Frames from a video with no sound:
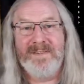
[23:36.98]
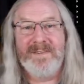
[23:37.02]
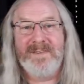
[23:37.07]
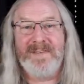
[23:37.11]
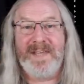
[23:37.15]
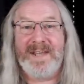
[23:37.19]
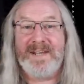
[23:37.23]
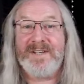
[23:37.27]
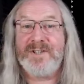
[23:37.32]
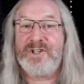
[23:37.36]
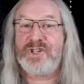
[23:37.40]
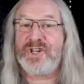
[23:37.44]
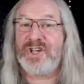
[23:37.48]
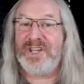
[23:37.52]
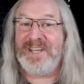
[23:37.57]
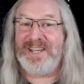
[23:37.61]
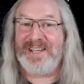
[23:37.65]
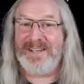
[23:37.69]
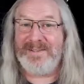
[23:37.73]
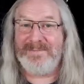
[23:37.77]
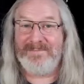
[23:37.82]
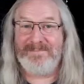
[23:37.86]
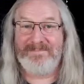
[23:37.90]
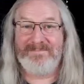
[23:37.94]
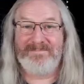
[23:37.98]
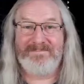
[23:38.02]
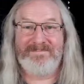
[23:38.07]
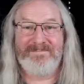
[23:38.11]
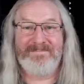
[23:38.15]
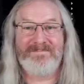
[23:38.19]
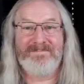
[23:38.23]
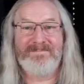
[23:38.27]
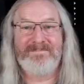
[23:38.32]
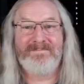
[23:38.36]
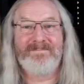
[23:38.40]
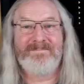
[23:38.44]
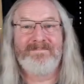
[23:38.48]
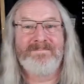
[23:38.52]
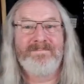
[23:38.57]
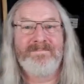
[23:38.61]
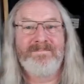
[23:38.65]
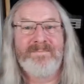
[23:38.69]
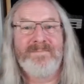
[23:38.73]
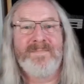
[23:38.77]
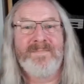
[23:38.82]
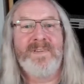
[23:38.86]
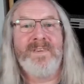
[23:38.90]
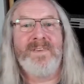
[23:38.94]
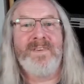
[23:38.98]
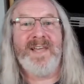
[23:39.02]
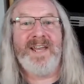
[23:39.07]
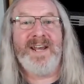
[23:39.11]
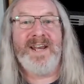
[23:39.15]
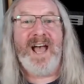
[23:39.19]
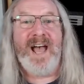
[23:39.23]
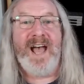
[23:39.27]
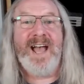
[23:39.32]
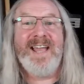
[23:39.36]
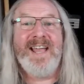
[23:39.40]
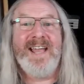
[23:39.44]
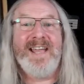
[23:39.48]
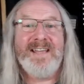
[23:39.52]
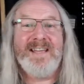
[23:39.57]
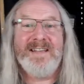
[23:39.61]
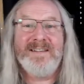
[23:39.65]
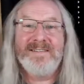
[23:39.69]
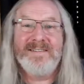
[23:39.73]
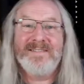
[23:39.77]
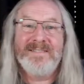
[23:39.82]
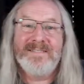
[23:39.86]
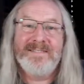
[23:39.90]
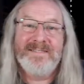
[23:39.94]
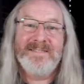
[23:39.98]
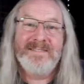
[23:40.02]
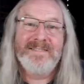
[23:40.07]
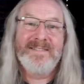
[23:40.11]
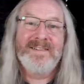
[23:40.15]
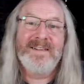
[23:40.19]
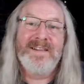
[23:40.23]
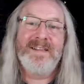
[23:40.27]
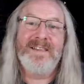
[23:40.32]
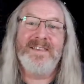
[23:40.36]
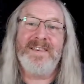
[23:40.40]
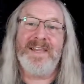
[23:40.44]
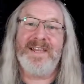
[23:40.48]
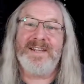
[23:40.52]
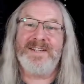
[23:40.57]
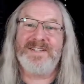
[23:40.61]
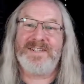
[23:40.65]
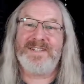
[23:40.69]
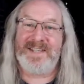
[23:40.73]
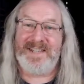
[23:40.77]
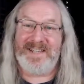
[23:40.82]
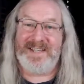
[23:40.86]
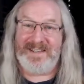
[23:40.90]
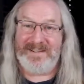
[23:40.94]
then G, then A, then D.